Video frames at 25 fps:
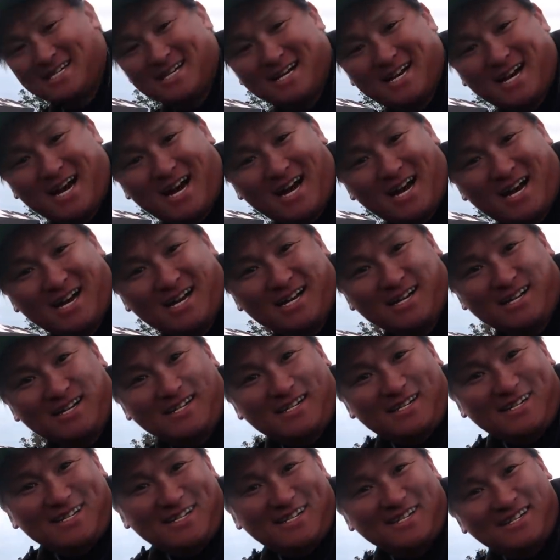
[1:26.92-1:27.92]
Bass
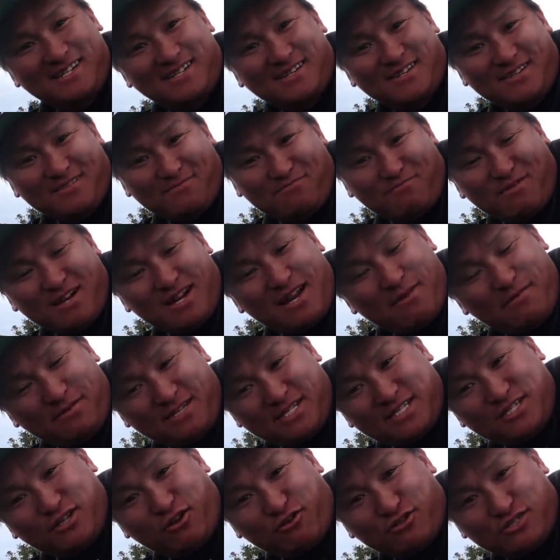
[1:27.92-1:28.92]
Guru. My name
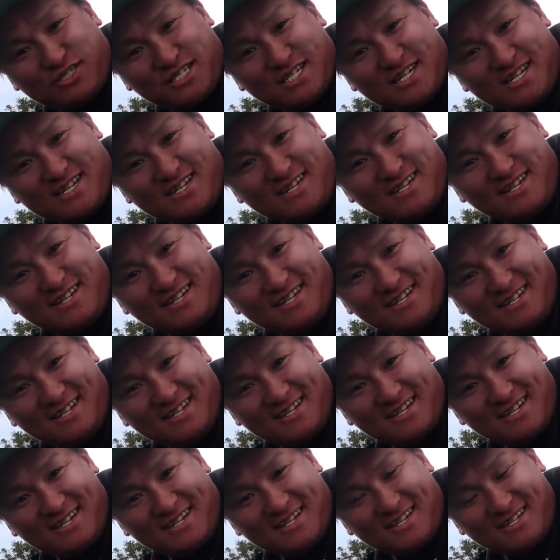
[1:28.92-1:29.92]
is Soshi.
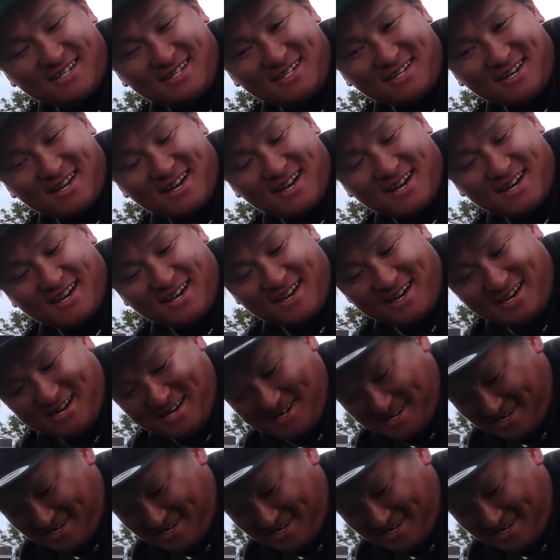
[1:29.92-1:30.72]
Soshi. Yeah.